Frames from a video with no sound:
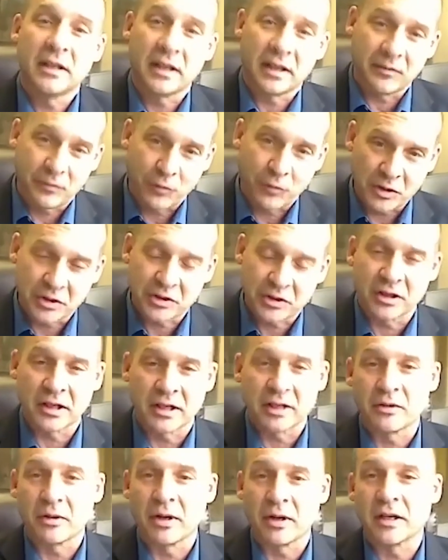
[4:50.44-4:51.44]
Unfortunately,
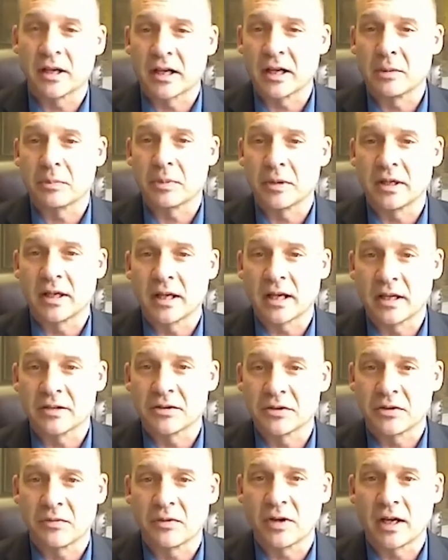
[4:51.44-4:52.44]
Grund and Company kind of
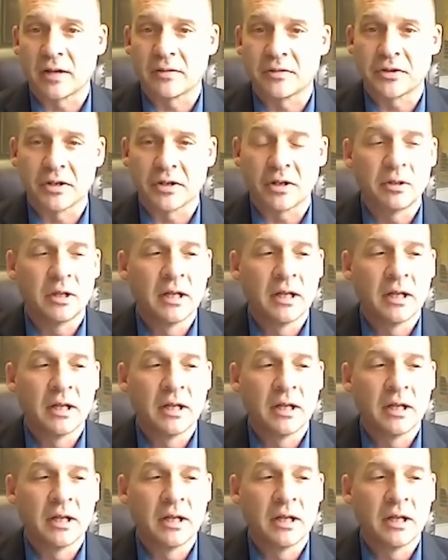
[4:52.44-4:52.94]
survived. So